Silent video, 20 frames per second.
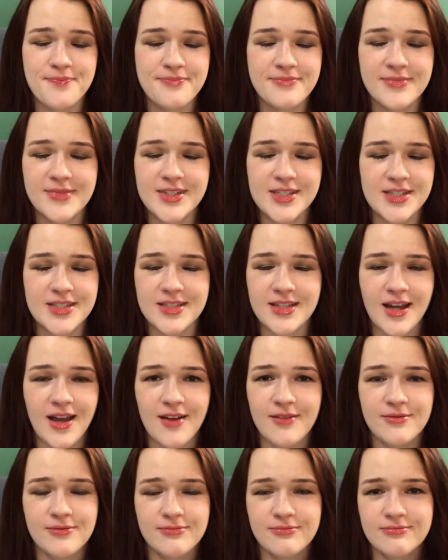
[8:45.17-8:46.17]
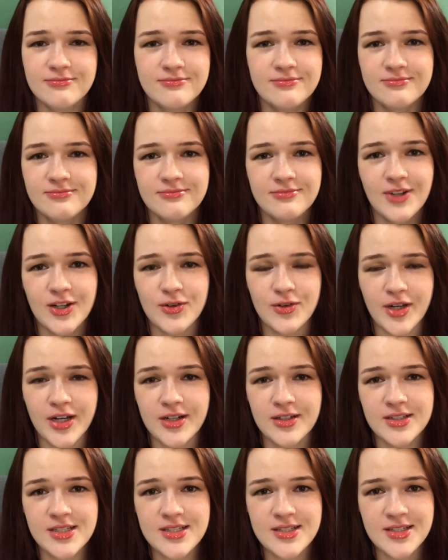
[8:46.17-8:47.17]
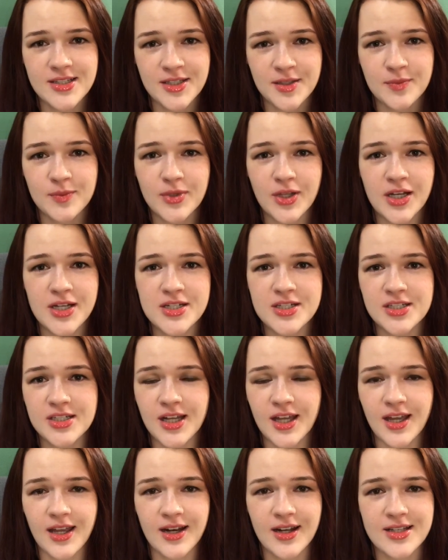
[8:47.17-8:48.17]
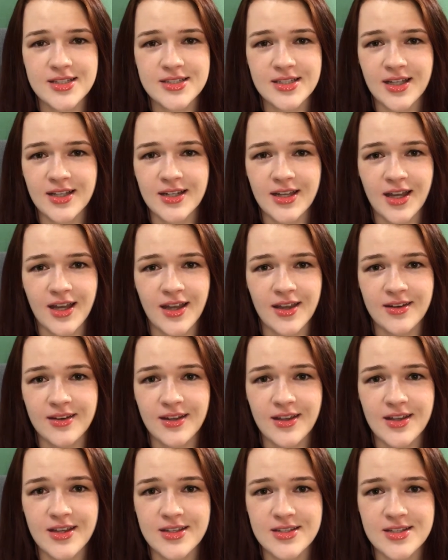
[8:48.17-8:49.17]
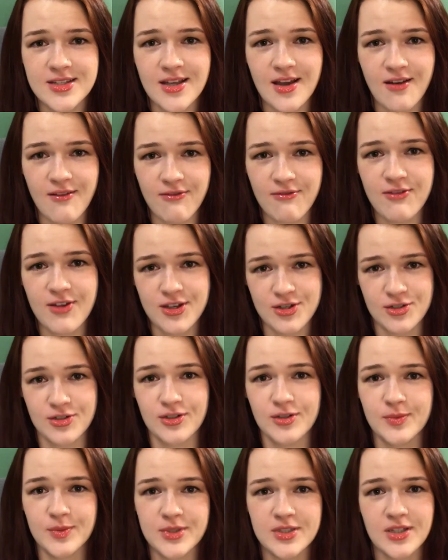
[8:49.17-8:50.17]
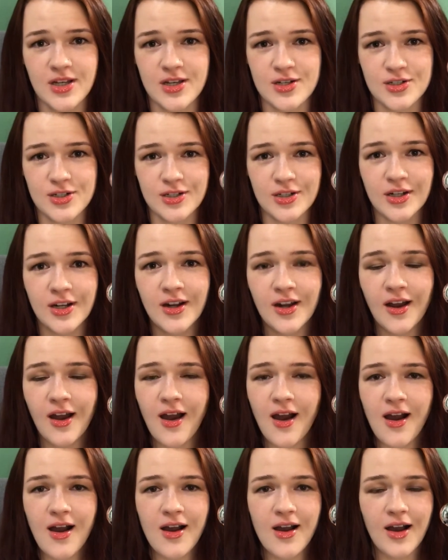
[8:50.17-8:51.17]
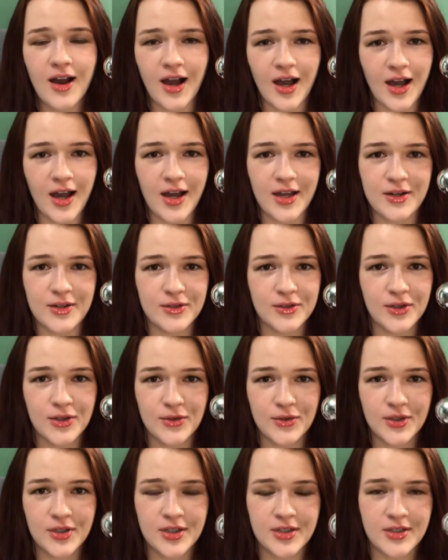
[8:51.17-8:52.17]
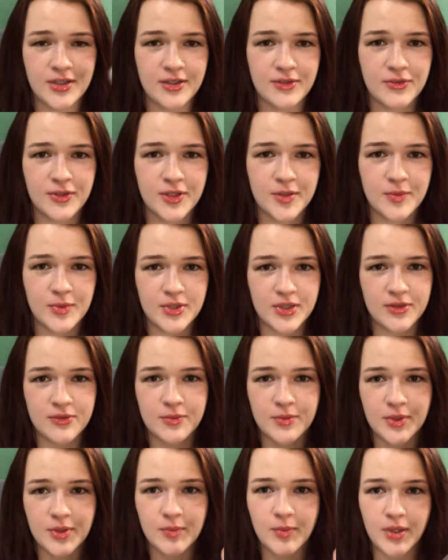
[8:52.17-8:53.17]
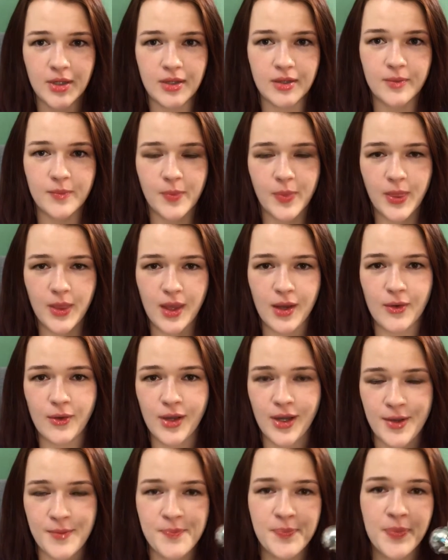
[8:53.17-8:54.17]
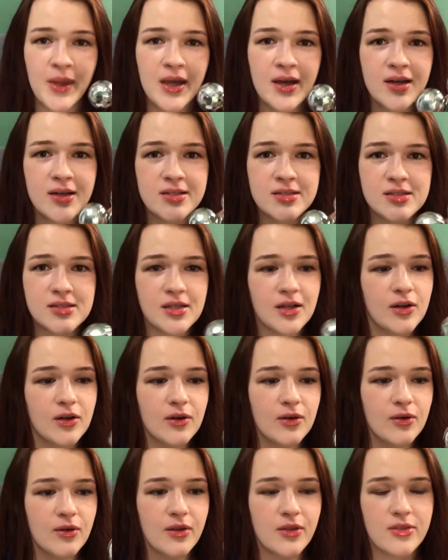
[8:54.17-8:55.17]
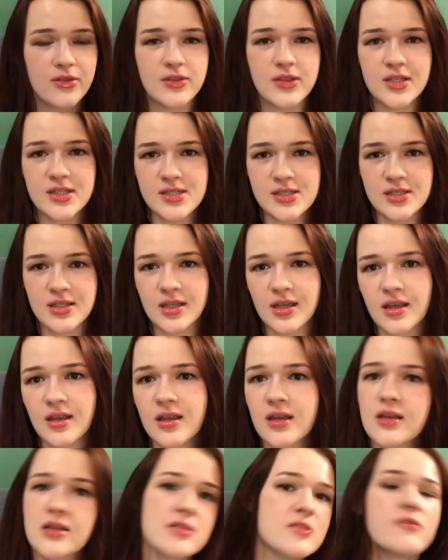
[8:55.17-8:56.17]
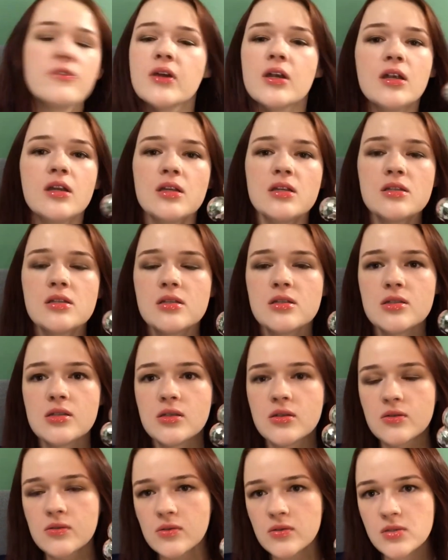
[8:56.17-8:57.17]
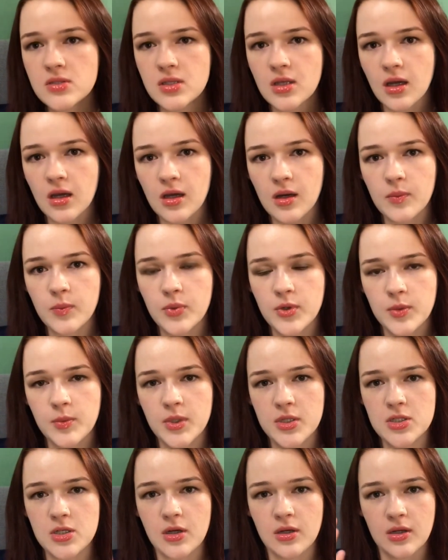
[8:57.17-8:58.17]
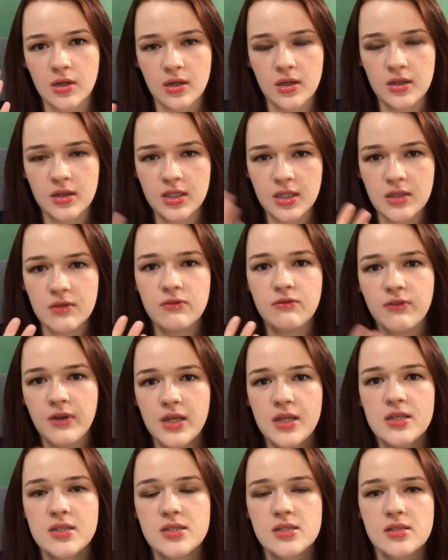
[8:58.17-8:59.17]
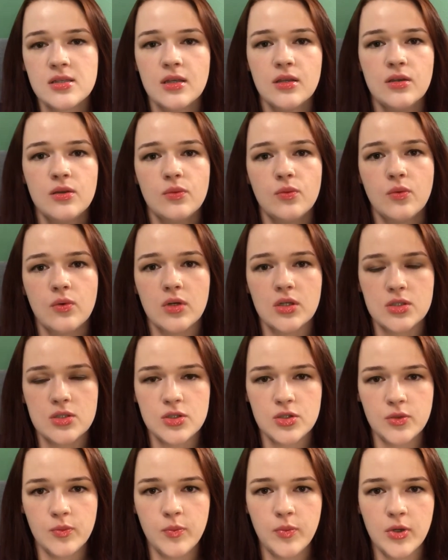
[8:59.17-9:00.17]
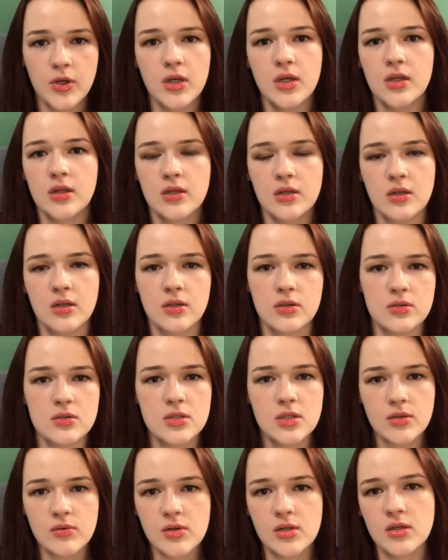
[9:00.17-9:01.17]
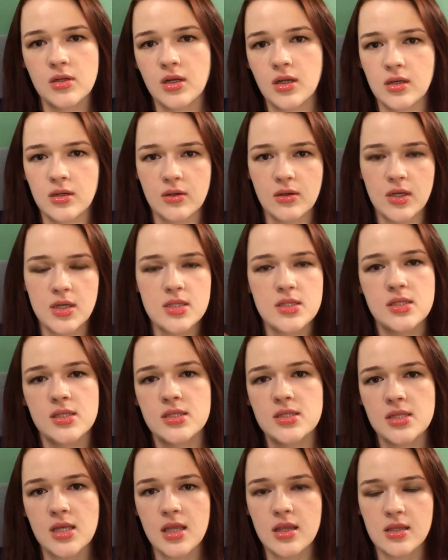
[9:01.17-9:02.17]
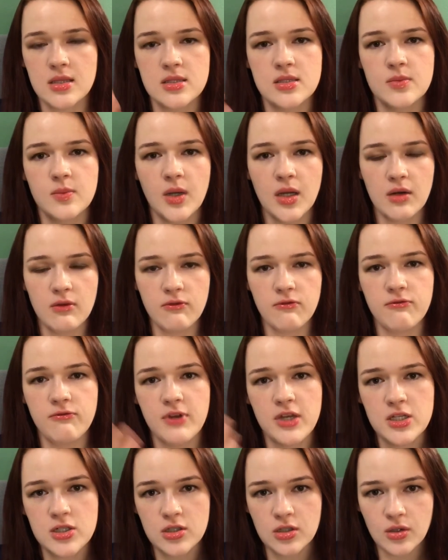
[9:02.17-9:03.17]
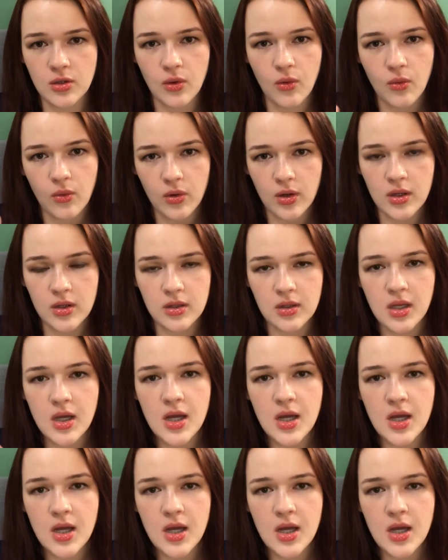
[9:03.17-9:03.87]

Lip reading: Just I rarely see him blush, and I said, "Dad, it's a facial massager." I don't know if he believed me, but okay. So this thing is very easy to use. Pretty much on a clean face, you want to put your toner and your essence and some kind of facial oil,